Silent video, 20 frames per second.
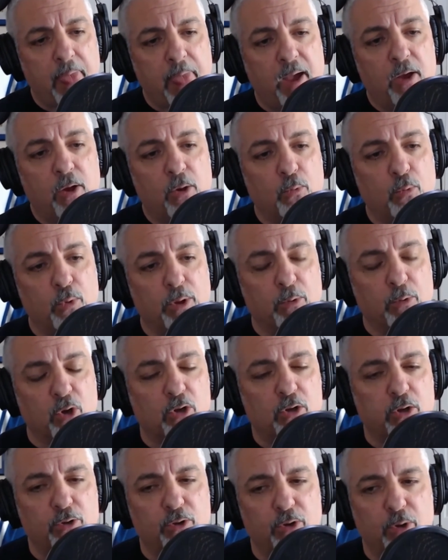We will
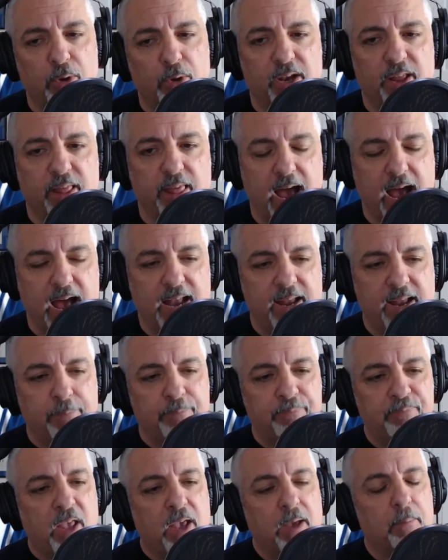clue you into that.
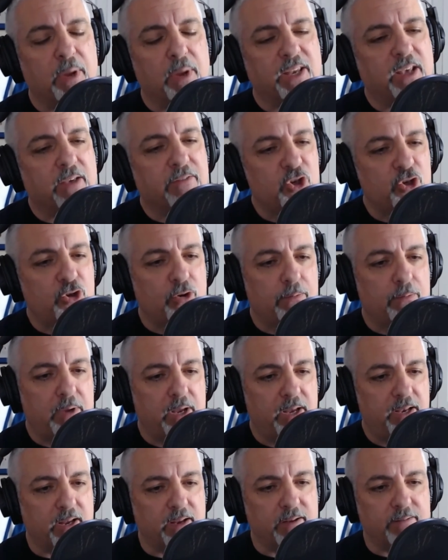But give us your
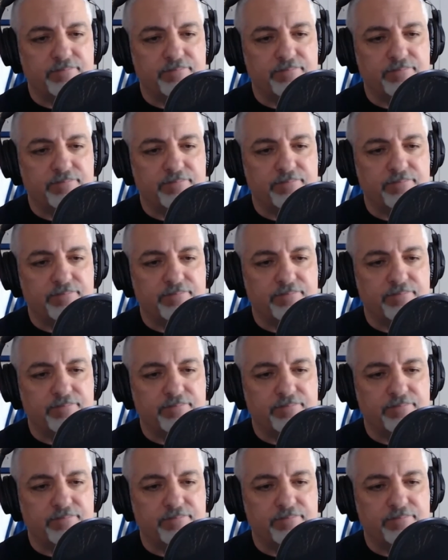opinion.